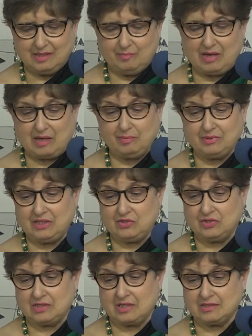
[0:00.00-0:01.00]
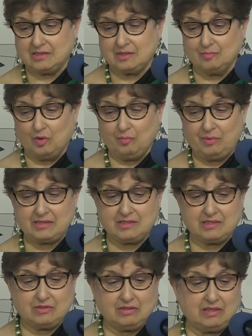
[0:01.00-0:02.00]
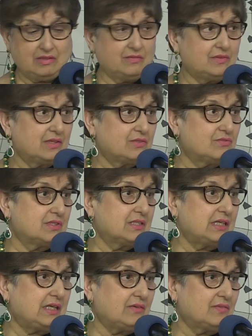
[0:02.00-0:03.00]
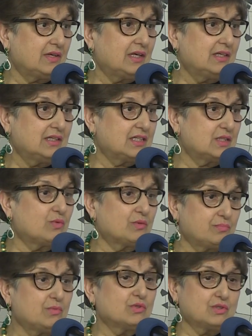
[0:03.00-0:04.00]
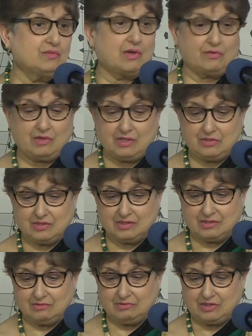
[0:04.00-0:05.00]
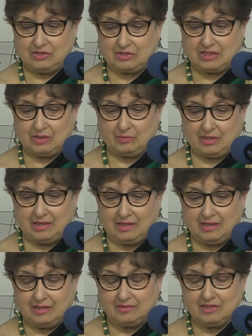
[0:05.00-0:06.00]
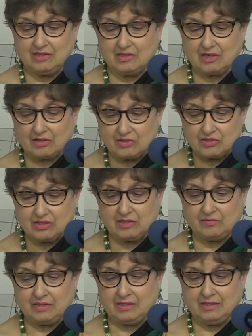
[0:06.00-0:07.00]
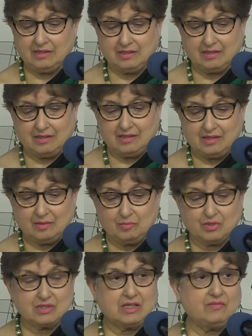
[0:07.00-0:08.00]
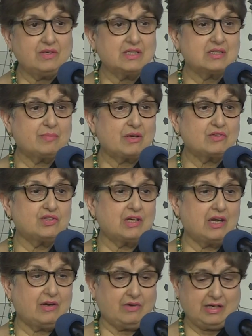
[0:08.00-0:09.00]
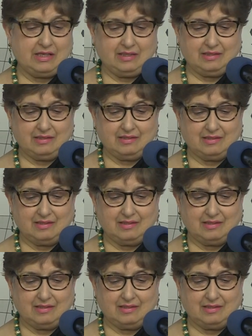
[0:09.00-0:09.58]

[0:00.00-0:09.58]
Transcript: The Bible teaches us it's more blessed to give than to receive. This is what most of our religions do teach anyway. They encourage giving, because giving is about sharing,